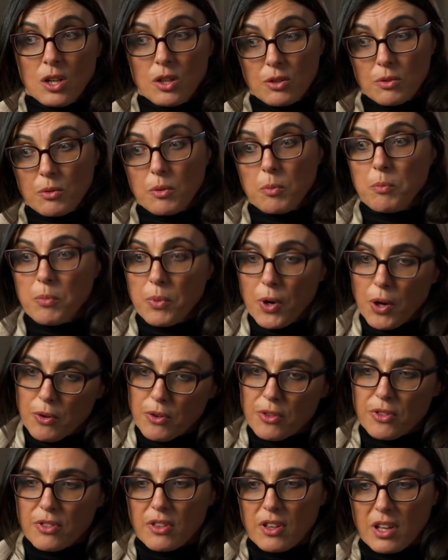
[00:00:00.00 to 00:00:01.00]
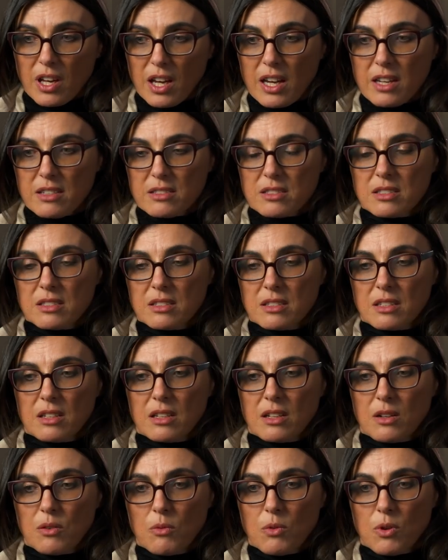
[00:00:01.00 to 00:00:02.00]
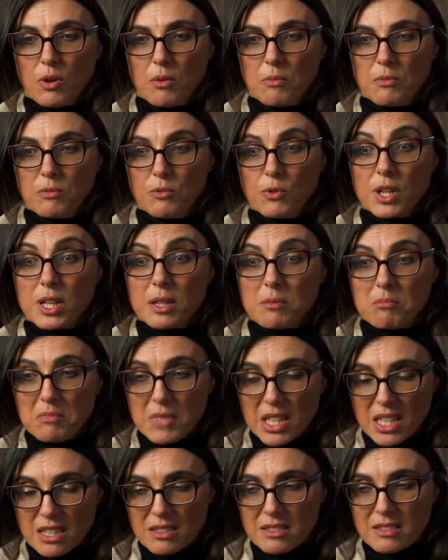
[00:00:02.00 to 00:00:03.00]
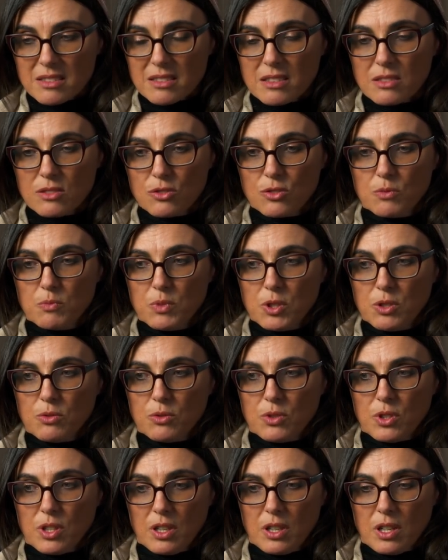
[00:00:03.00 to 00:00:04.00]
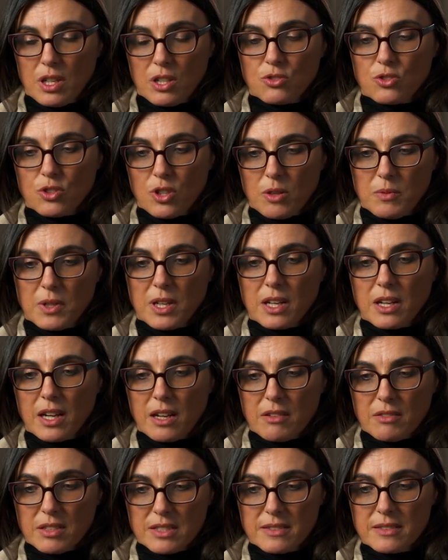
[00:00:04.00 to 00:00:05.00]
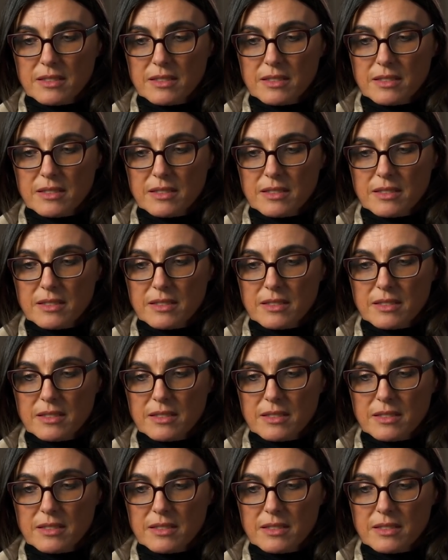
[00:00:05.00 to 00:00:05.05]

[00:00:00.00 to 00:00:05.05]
look both at uh, what, what it means to be doing a job that carries